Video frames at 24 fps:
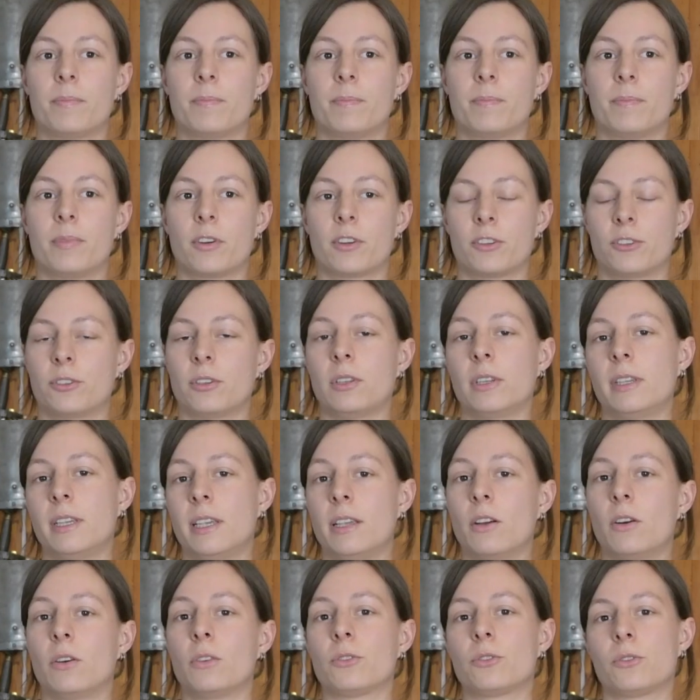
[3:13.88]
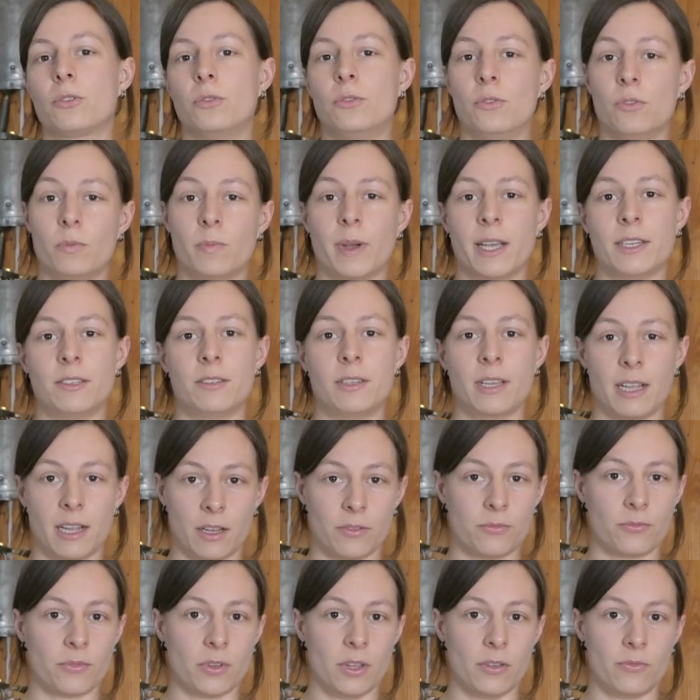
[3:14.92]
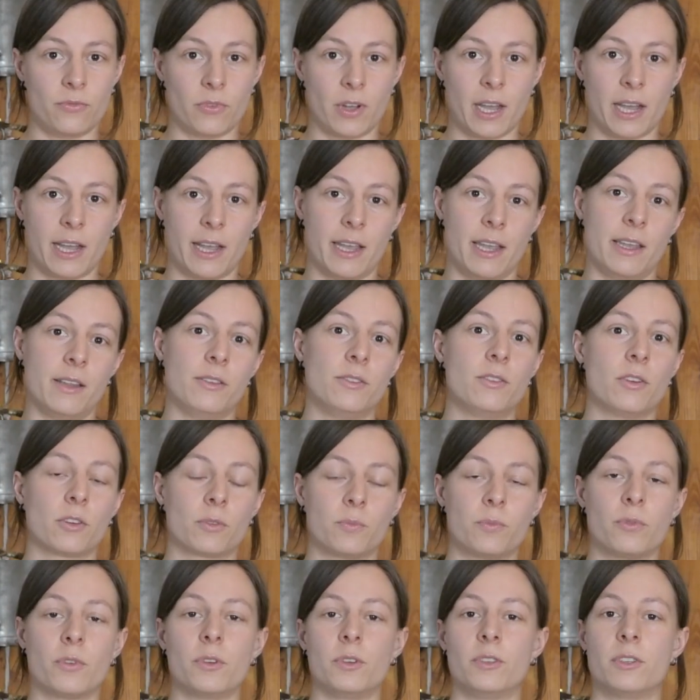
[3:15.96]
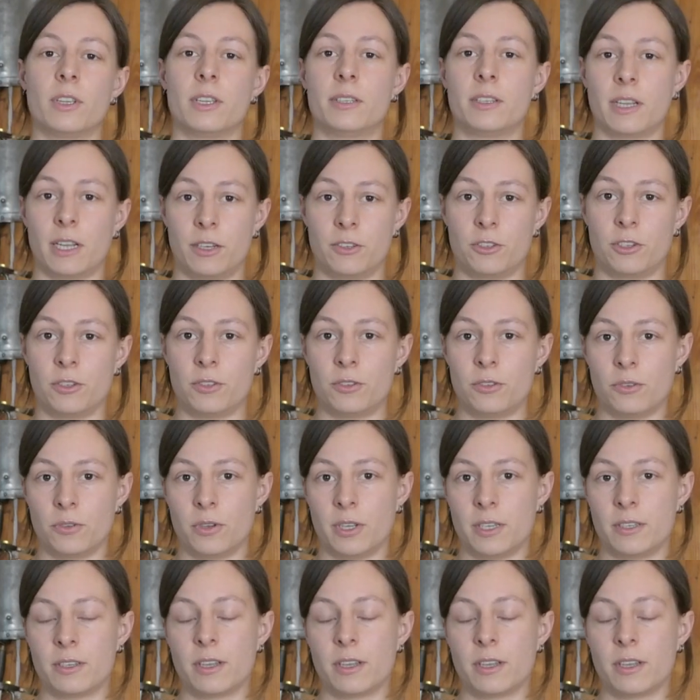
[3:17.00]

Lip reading: partially also do myself if I don't put attention to it.